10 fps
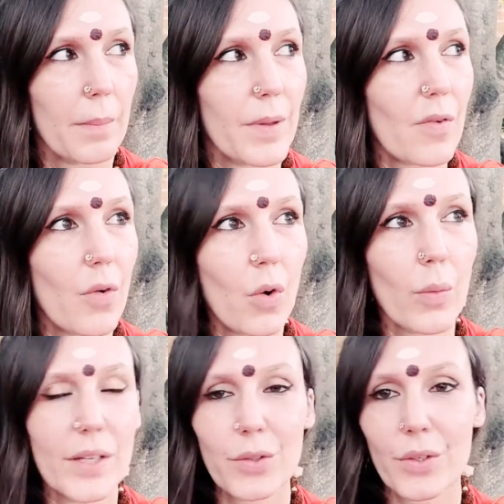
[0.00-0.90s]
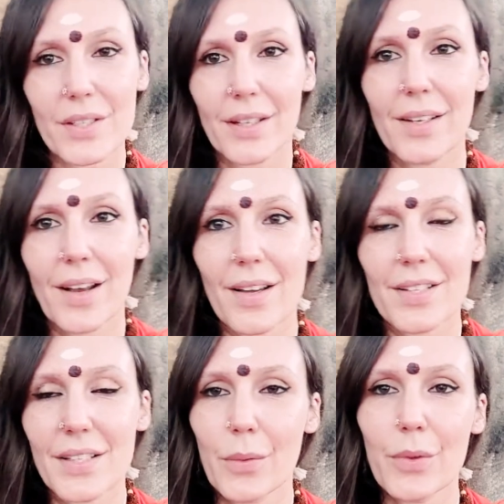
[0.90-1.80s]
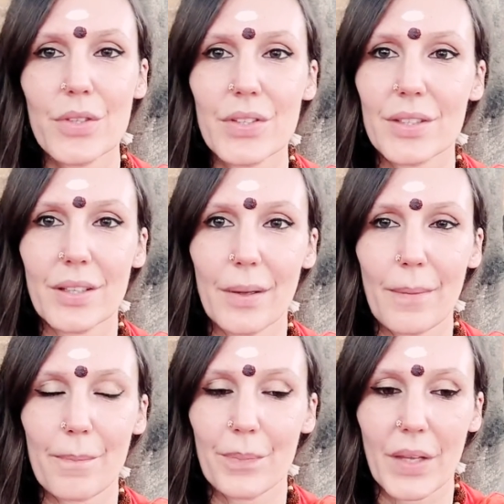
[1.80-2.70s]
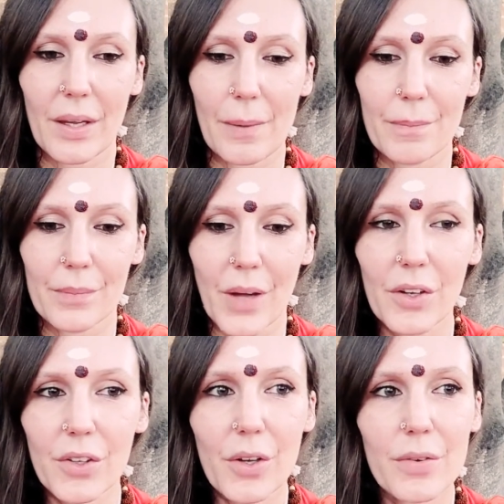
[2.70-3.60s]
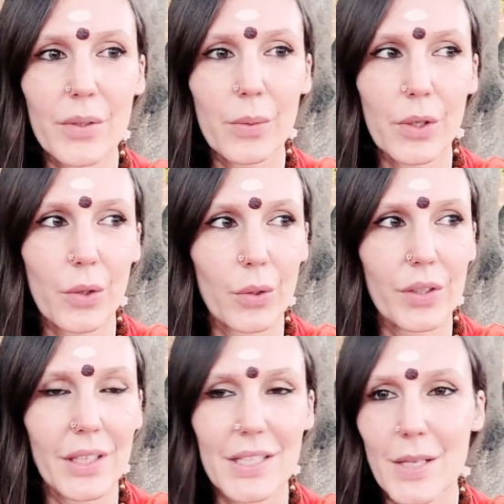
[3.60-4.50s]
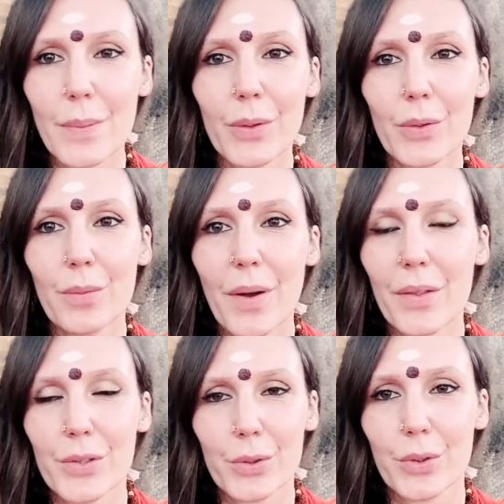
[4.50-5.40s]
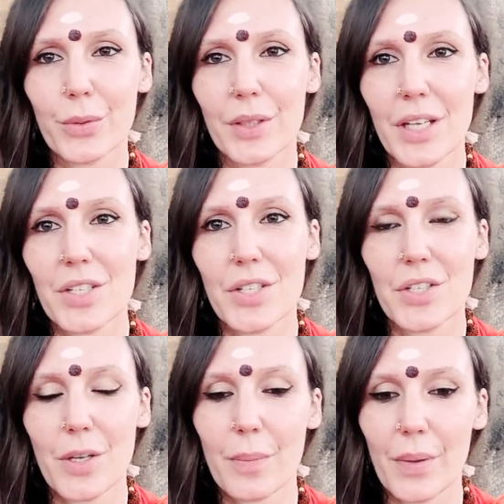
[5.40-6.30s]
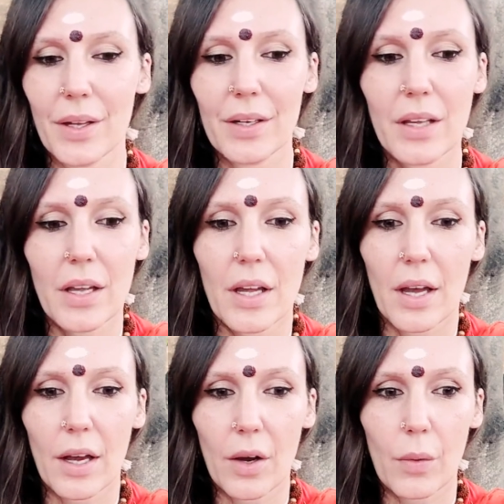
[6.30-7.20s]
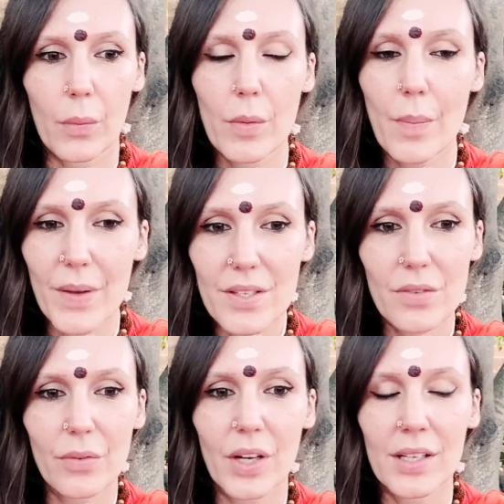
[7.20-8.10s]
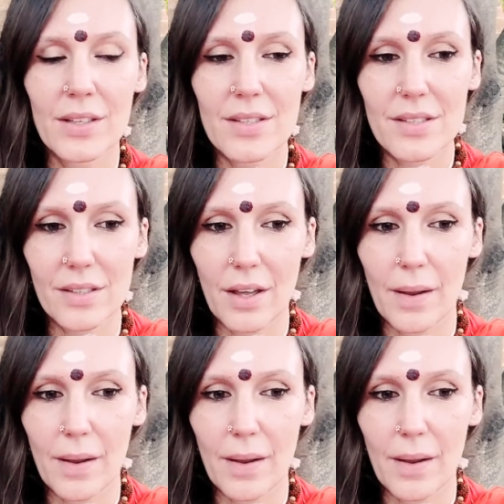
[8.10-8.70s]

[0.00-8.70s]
before we took sannyas, it was I don't know if you want to call it a typical mother-daughter relationship, but we were best friends.